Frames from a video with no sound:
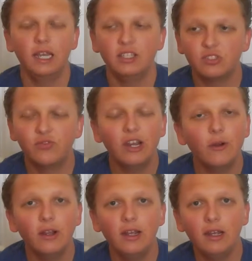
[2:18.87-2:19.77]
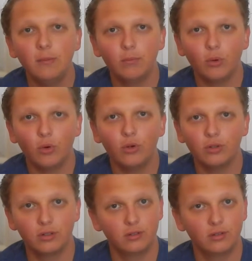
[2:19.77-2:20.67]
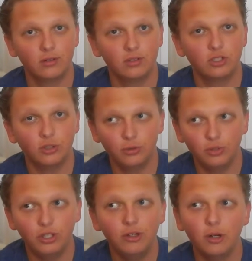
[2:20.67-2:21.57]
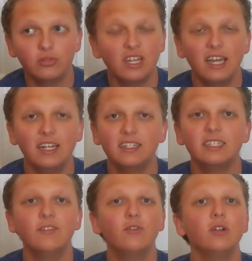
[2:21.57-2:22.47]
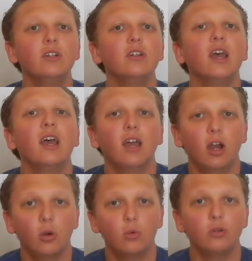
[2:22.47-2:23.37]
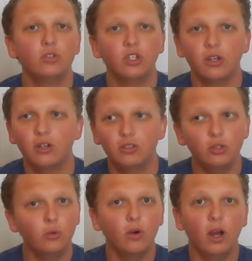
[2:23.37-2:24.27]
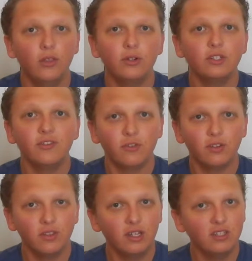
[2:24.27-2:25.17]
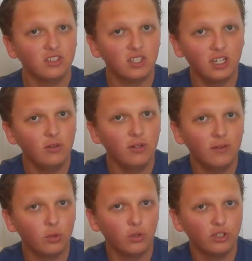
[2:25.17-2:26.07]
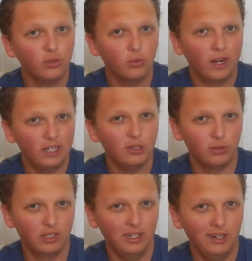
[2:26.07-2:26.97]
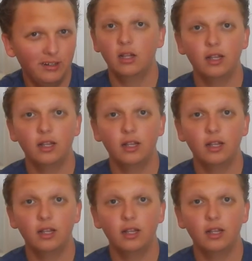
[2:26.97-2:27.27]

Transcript: It's very important to, you know, take a different a route to do other different things that you never do regularly.